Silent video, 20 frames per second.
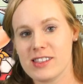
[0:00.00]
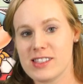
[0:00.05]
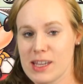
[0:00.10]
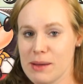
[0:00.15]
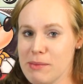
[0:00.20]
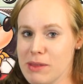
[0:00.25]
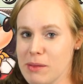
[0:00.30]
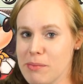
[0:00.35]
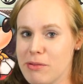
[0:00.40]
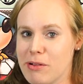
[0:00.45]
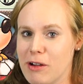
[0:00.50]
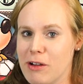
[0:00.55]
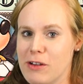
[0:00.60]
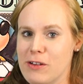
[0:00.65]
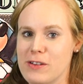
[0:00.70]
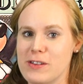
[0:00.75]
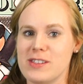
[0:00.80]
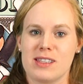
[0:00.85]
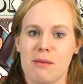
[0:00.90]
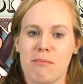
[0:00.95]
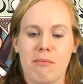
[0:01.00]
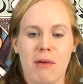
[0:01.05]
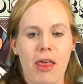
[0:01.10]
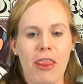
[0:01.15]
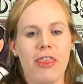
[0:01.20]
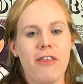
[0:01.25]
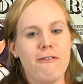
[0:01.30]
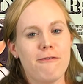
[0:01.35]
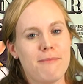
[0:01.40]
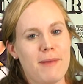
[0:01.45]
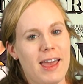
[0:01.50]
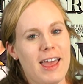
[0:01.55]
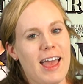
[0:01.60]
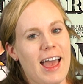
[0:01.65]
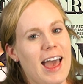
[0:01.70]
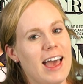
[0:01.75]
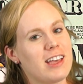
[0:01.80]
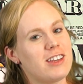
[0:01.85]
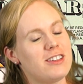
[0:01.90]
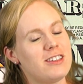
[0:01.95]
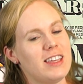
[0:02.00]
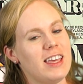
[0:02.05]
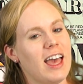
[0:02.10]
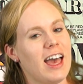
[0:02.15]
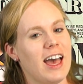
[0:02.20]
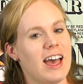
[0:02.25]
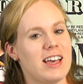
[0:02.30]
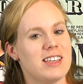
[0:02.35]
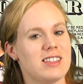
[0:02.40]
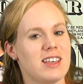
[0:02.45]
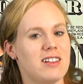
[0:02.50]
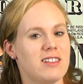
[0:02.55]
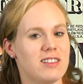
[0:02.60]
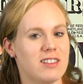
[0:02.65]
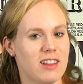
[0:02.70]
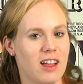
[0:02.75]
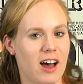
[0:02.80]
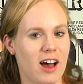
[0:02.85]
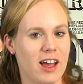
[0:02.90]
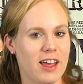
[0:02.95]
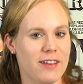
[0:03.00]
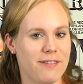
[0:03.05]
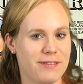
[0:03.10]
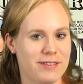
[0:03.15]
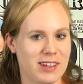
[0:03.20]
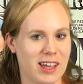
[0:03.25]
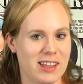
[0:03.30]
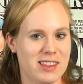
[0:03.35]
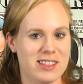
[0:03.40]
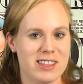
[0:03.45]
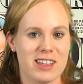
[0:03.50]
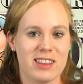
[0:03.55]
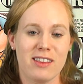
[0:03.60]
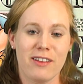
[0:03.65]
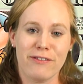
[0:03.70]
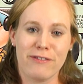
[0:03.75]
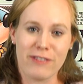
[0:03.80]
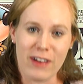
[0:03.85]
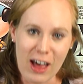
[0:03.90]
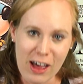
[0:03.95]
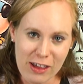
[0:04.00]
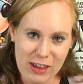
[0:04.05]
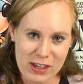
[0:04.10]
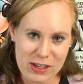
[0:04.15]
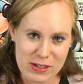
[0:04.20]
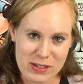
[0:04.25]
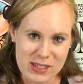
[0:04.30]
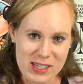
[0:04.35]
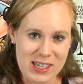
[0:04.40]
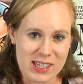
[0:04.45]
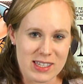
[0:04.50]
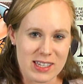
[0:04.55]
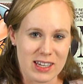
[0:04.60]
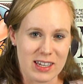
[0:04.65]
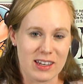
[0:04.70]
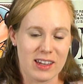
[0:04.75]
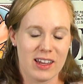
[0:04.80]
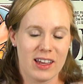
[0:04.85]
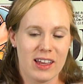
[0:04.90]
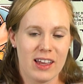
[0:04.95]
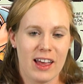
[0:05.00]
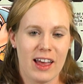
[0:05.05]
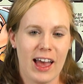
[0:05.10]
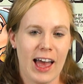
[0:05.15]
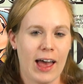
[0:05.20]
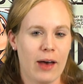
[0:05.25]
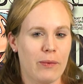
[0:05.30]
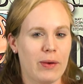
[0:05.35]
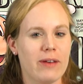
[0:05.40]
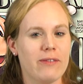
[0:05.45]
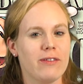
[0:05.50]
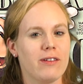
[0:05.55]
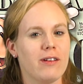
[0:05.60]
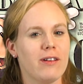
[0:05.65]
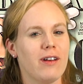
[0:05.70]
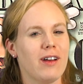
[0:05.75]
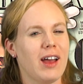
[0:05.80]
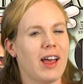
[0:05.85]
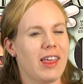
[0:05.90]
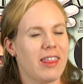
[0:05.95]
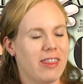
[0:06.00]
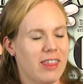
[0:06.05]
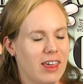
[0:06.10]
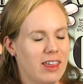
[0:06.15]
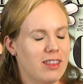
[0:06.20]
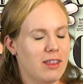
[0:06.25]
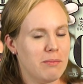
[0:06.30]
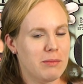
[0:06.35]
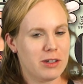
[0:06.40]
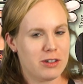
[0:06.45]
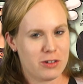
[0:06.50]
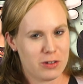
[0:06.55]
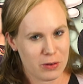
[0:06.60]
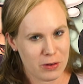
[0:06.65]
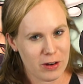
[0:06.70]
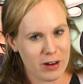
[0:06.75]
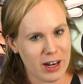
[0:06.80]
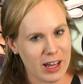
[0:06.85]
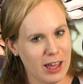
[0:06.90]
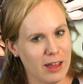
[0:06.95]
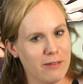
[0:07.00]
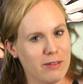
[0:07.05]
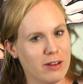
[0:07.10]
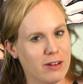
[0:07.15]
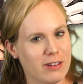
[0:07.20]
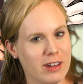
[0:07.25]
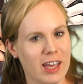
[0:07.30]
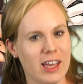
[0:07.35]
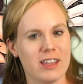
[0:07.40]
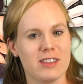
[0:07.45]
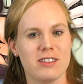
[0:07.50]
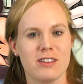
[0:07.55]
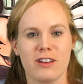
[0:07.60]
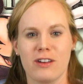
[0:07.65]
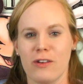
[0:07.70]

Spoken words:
Some of the pros, the month of May actually has a lot of dates in the value season. However, I think the majority of your dates you're